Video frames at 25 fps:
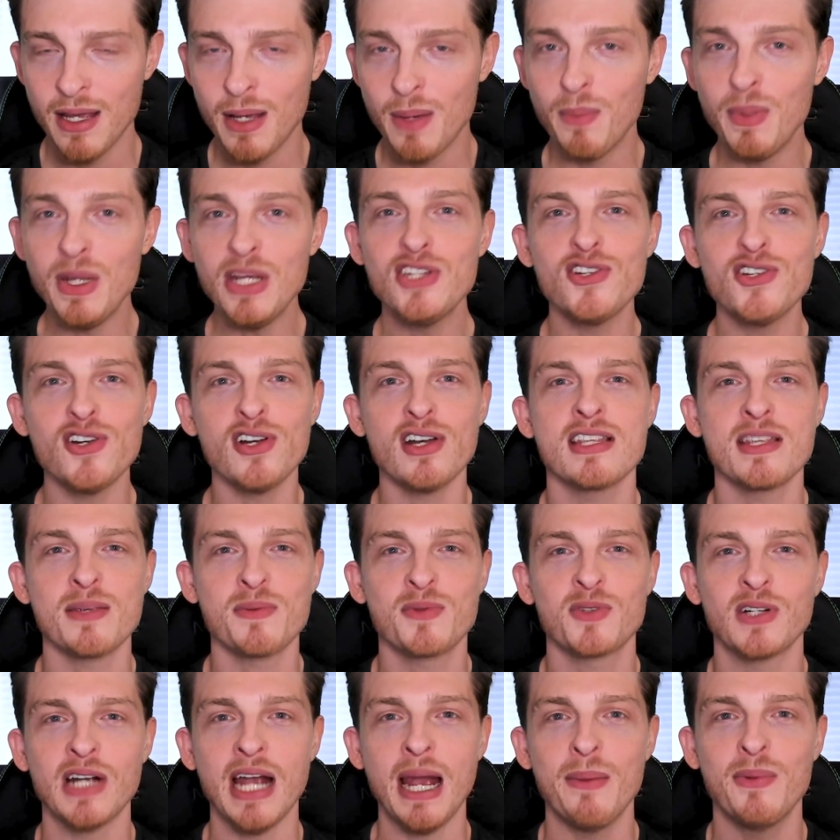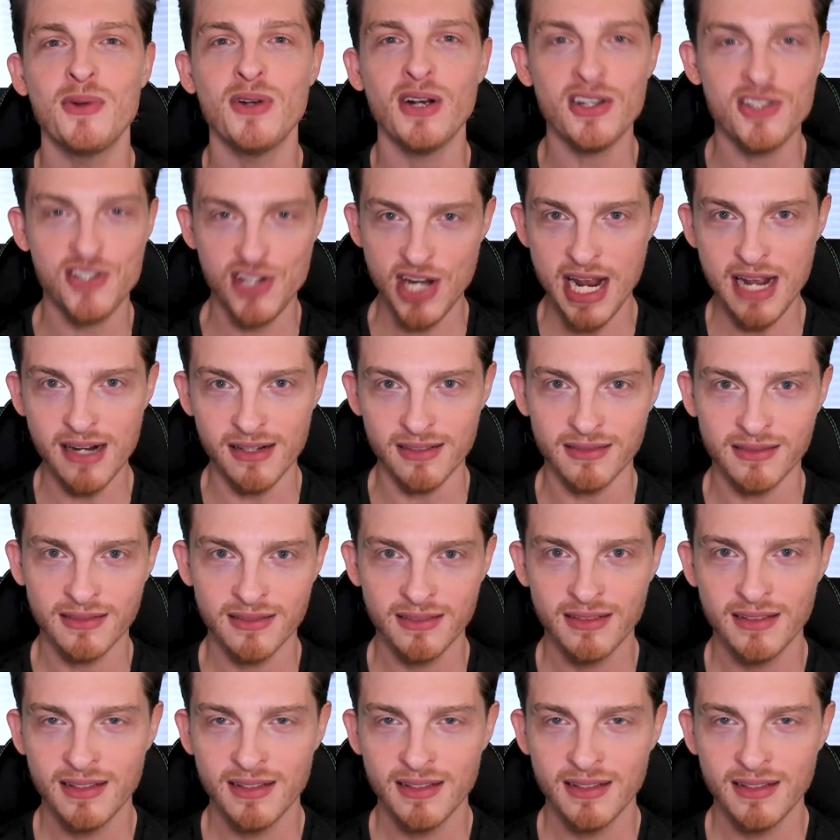be sure to subscribe to our channel.